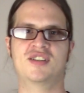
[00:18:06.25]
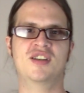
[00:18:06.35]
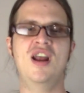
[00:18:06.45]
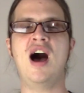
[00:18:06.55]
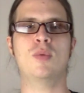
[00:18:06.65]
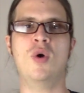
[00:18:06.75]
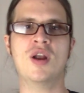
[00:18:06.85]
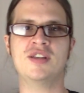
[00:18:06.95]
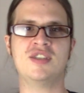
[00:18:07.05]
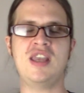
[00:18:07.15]
to not want
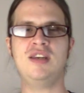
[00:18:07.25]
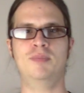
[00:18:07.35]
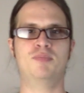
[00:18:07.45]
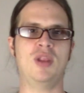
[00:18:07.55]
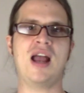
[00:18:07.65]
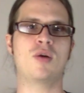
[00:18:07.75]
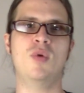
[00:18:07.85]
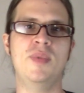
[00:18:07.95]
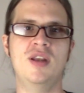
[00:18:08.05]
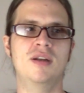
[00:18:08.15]
to date black
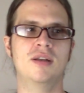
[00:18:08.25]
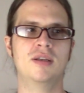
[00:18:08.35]
women.